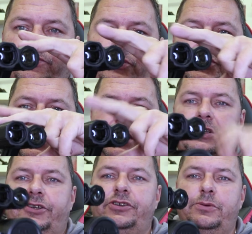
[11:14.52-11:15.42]
front here,
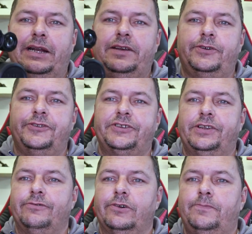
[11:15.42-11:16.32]
the two elephants
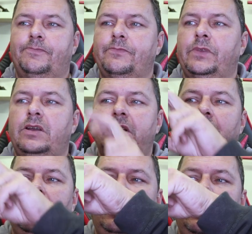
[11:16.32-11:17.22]
in the room.
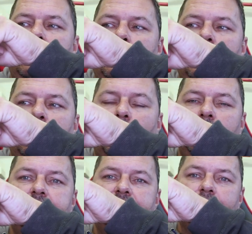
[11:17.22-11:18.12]

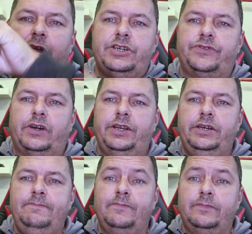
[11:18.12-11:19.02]
One is the
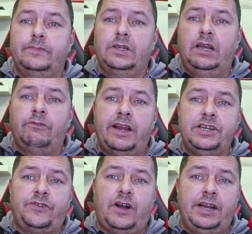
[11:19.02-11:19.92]
rangefinder.
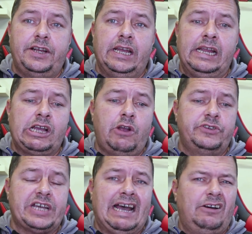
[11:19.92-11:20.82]
Rangefinder
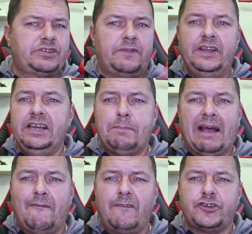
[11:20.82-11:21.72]
goes out, I think,
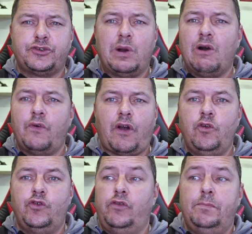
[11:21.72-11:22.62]
about
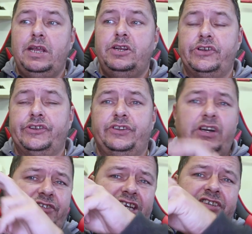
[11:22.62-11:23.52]
1200 meters, and
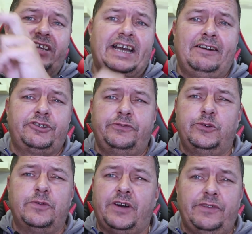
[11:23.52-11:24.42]
I've tested it out to
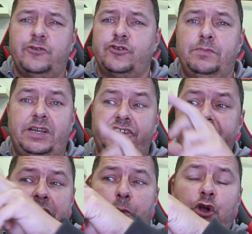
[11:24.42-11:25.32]
400-500
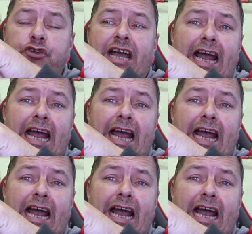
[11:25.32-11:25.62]
meters, and it works